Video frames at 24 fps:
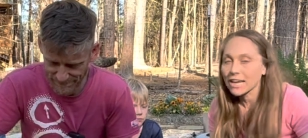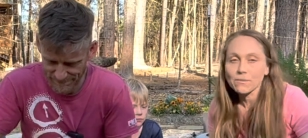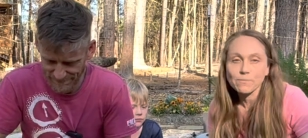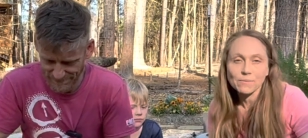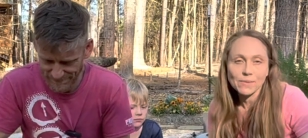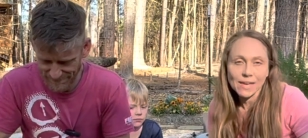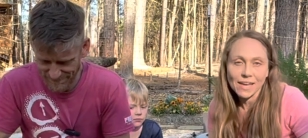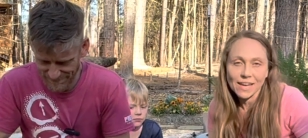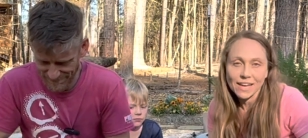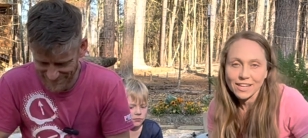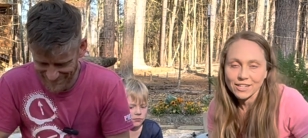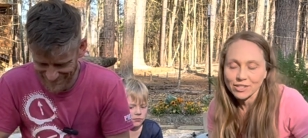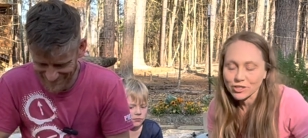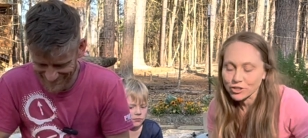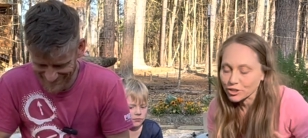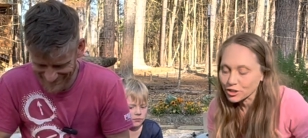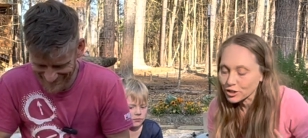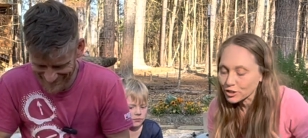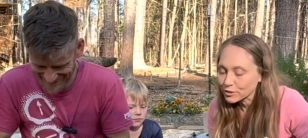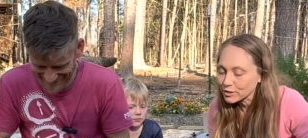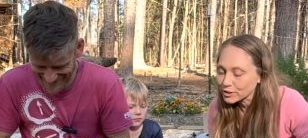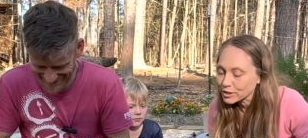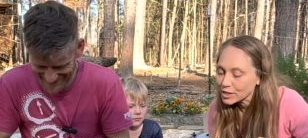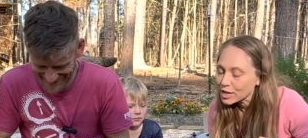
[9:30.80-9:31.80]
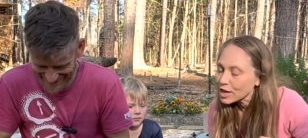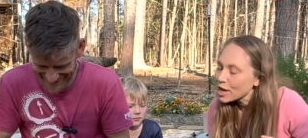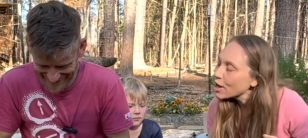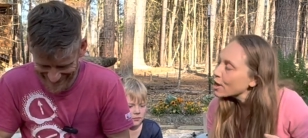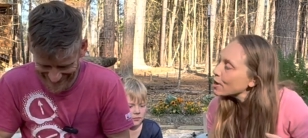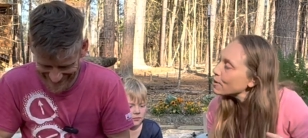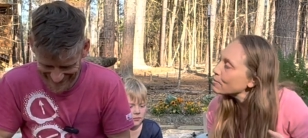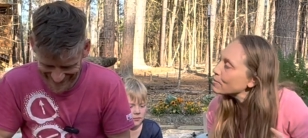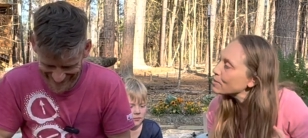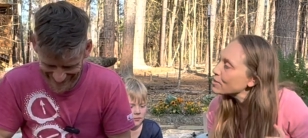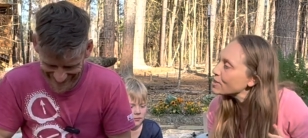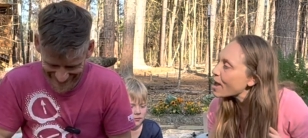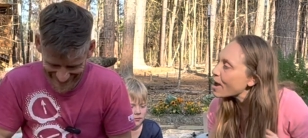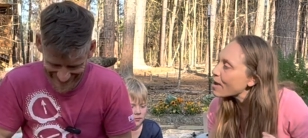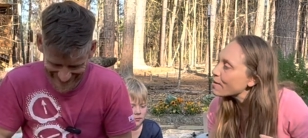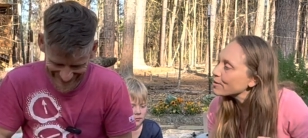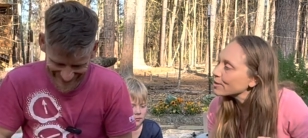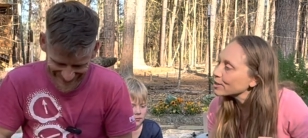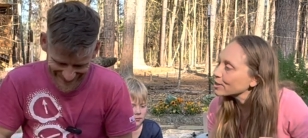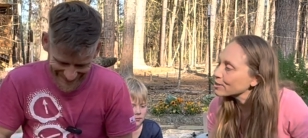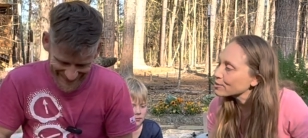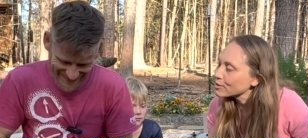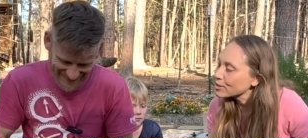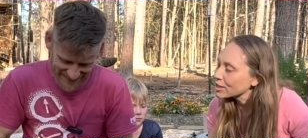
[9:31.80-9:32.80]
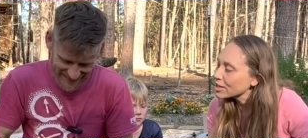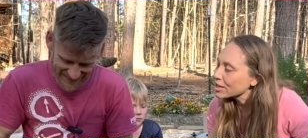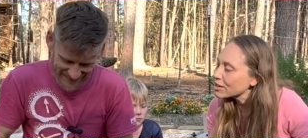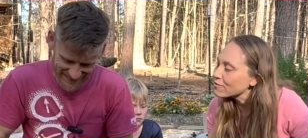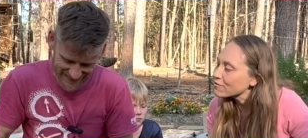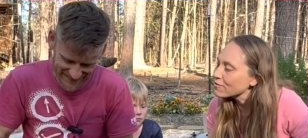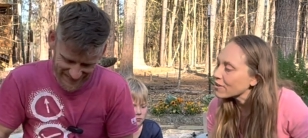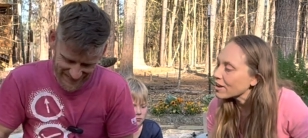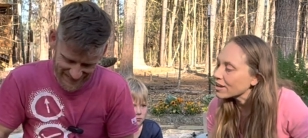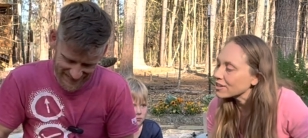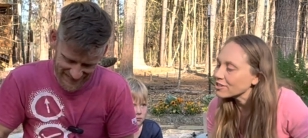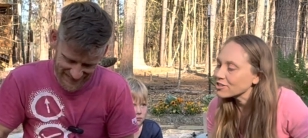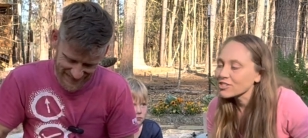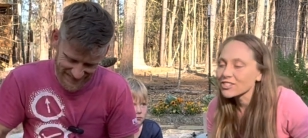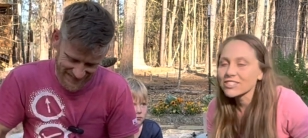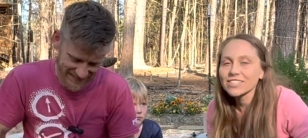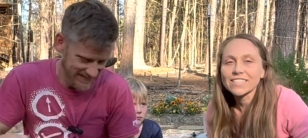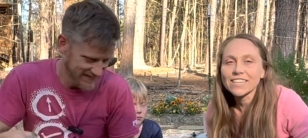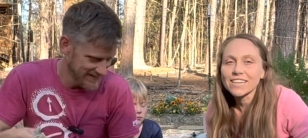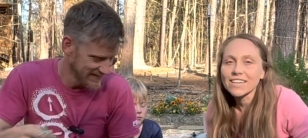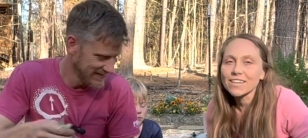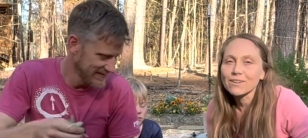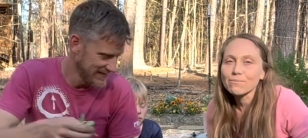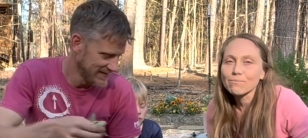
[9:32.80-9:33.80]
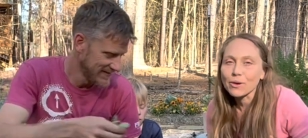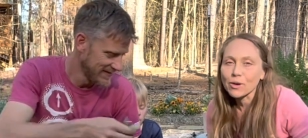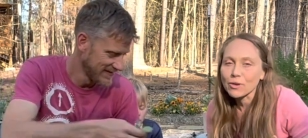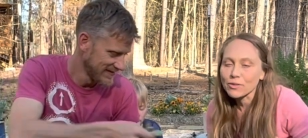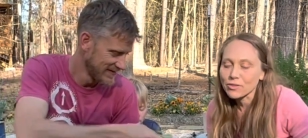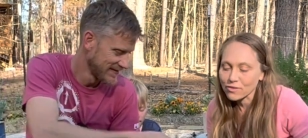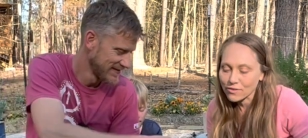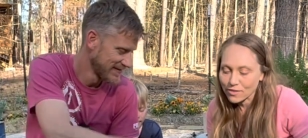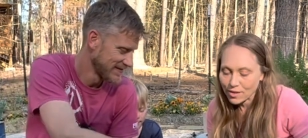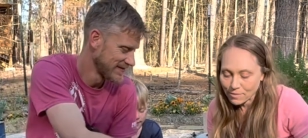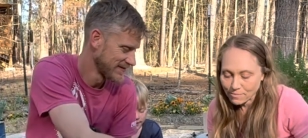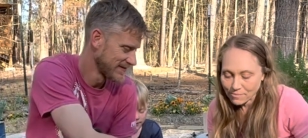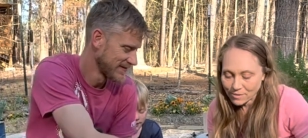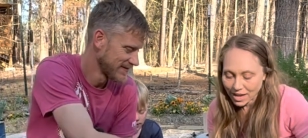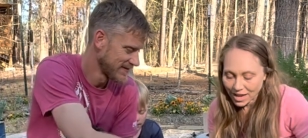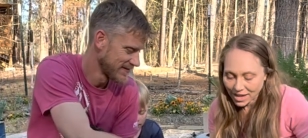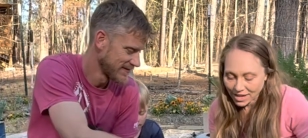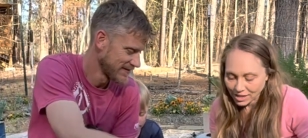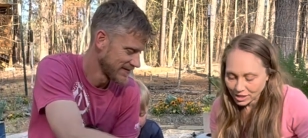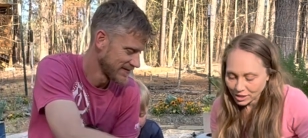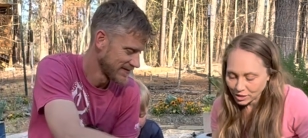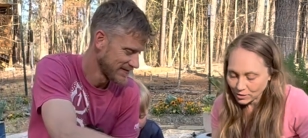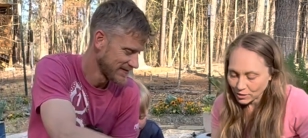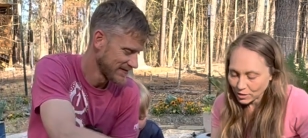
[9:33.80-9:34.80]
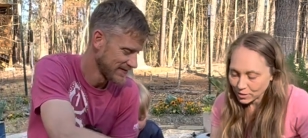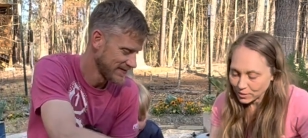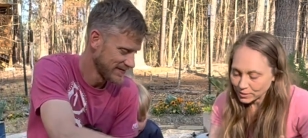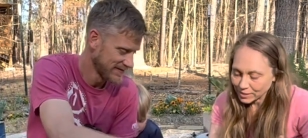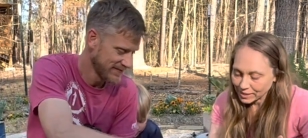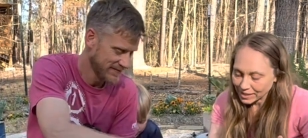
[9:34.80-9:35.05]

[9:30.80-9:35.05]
Speaker 1: and being introduced. But that was really fun. Just seeing both of them kind of do those